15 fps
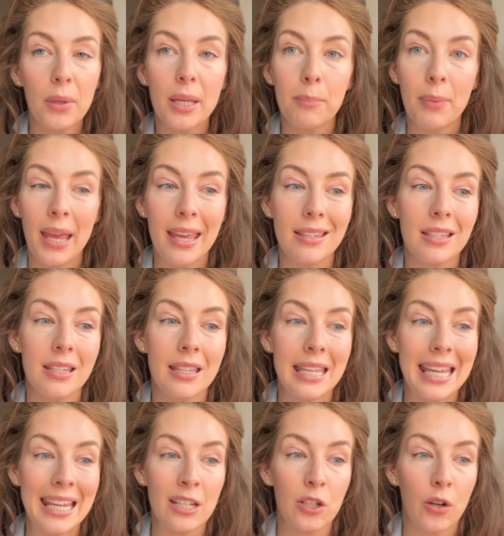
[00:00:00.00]
and paste the
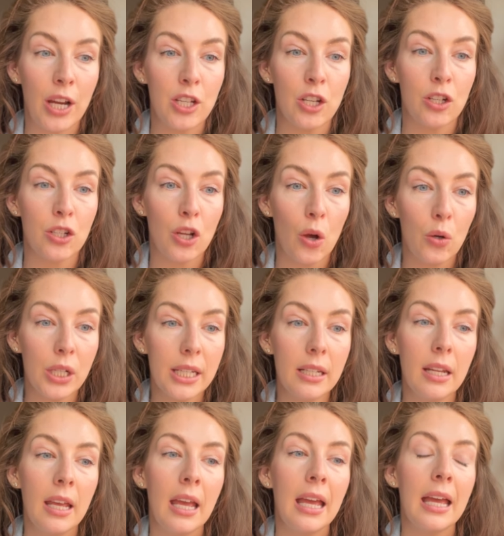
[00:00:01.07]
integration token,
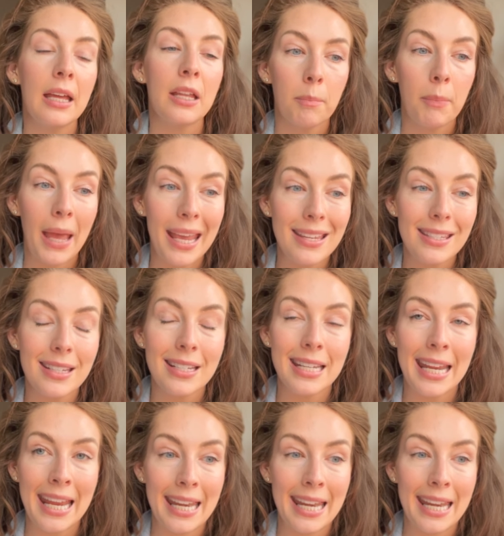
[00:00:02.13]
paste it in